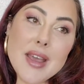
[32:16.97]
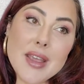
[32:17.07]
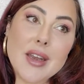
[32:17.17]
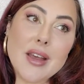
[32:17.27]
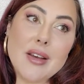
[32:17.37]

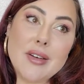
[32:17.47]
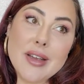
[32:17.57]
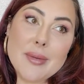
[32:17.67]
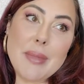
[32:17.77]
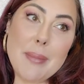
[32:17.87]
you know,
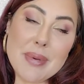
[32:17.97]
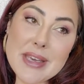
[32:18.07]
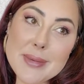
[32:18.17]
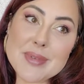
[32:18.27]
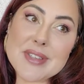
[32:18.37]
my
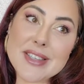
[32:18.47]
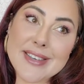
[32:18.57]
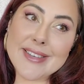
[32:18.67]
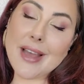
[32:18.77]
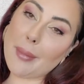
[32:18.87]
peeps,
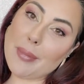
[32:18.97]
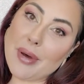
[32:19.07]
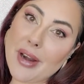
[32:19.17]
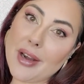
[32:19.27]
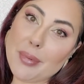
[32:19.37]
I'm going to
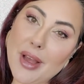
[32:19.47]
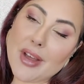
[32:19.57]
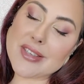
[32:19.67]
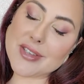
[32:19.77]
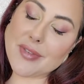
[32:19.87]
put on a
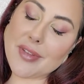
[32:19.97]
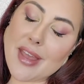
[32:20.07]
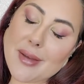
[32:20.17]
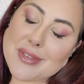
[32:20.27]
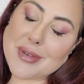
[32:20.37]
bra just for
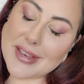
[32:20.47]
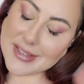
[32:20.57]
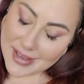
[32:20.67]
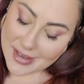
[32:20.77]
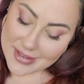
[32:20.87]
them. So I
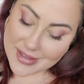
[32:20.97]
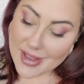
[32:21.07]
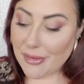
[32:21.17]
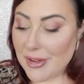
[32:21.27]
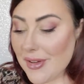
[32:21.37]
did. I did
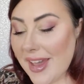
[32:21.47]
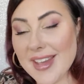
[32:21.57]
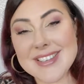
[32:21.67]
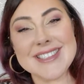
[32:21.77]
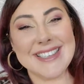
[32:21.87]
that for you
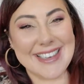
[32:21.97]
guys.